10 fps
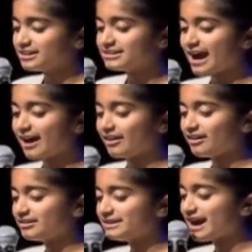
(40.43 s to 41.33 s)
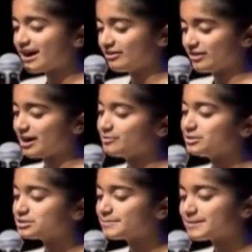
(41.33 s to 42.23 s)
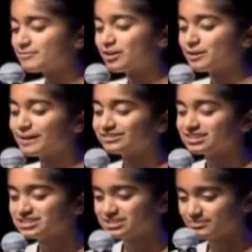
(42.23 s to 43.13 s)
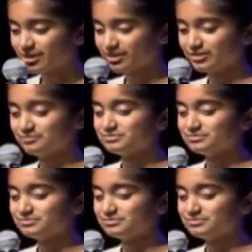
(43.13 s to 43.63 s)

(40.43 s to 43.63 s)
Now, I will speak more about this tomorrow,